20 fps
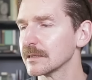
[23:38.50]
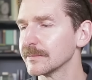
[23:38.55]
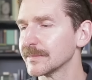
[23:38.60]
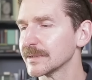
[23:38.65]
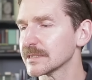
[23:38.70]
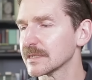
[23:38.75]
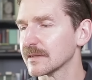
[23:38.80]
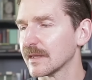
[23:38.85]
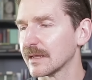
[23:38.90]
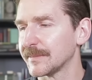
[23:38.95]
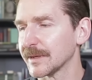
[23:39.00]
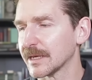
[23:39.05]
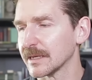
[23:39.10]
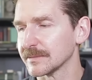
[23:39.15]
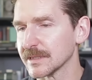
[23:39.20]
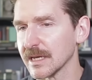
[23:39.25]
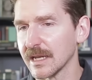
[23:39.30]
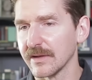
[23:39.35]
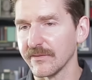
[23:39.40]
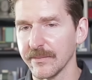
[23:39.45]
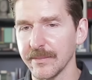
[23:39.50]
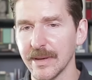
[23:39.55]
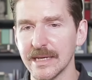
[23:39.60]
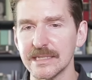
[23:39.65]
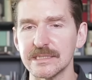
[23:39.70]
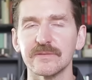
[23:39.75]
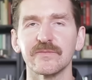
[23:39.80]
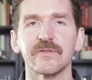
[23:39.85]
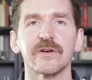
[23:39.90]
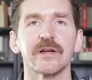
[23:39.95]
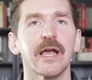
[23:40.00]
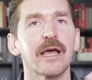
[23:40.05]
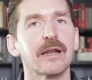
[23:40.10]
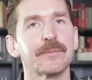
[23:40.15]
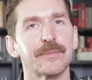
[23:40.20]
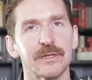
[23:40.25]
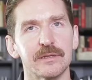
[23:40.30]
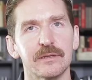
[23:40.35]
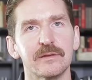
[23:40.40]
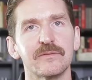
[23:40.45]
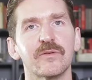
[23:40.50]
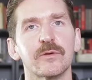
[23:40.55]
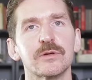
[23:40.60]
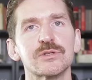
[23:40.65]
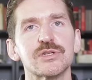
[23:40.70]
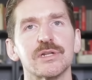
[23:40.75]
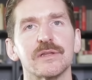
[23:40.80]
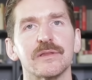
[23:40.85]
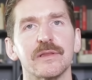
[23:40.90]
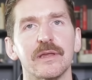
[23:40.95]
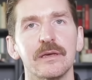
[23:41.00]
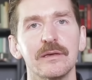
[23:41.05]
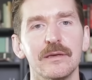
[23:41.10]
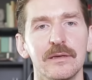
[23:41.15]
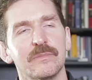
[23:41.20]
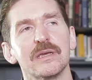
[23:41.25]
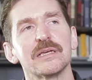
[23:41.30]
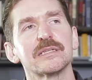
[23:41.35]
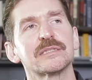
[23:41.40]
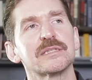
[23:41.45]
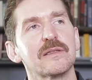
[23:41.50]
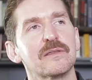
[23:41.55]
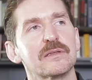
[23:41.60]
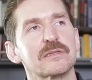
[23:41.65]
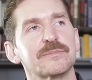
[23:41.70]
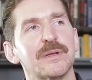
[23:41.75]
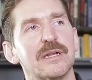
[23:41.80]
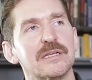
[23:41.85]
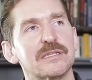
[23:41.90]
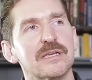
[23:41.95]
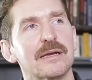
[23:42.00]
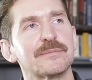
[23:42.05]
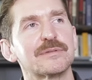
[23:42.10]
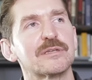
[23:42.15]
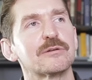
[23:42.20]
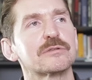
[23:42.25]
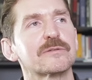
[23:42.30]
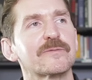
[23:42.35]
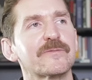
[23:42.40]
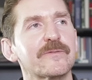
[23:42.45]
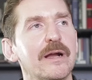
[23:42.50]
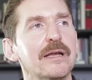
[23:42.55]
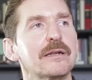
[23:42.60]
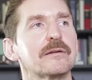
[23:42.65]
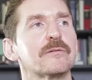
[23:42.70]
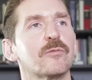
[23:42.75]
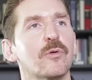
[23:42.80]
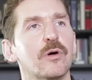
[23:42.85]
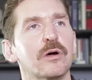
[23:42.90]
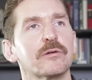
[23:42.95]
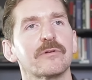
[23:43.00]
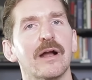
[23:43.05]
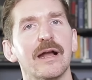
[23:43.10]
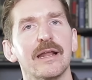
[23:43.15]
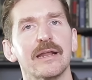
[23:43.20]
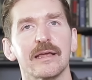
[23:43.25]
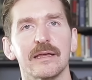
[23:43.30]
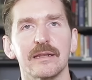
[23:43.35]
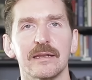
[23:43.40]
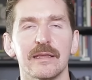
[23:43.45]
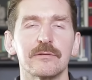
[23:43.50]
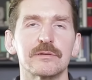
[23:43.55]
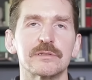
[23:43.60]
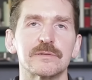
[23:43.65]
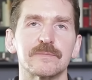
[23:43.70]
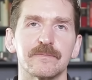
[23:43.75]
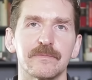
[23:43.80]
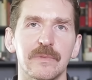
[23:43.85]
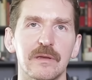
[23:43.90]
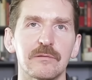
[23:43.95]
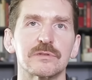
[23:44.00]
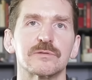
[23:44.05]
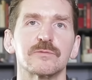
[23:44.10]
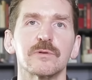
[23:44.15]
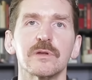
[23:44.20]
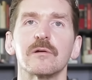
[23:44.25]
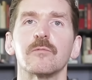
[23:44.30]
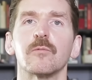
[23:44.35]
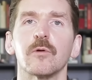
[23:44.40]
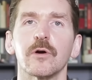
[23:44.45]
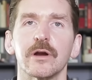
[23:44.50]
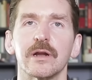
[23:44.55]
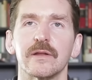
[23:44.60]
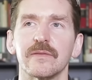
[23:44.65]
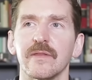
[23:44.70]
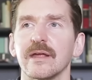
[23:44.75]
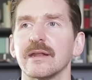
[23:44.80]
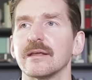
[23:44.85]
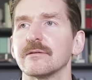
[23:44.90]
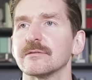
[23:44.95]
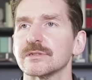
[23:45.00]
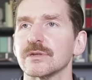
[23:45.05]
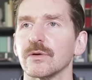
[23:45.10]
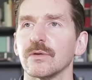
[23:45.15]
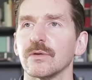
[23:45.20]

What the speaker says: so busy that it becomes kind of a mess and forgettable, unfortunately. He said this many times. He was frightened while writing it. He was really worried that he was